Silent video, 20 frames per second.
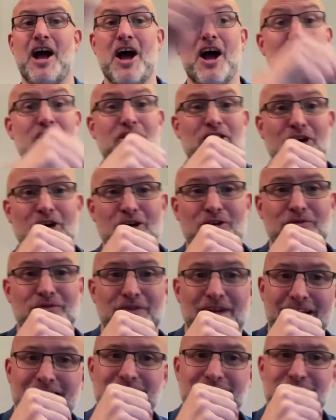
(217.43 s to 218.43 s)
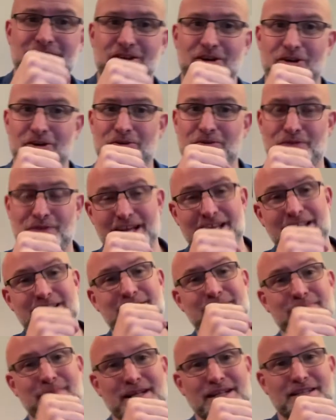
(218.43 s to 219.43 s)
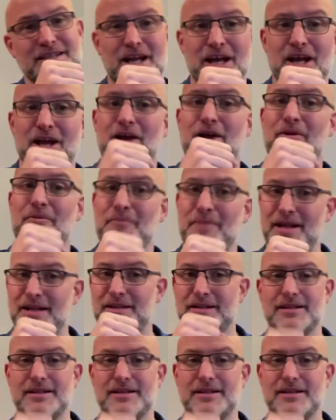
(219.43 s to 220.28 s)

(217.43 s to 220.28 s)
Cornflakes, cornflakes, milk, milk.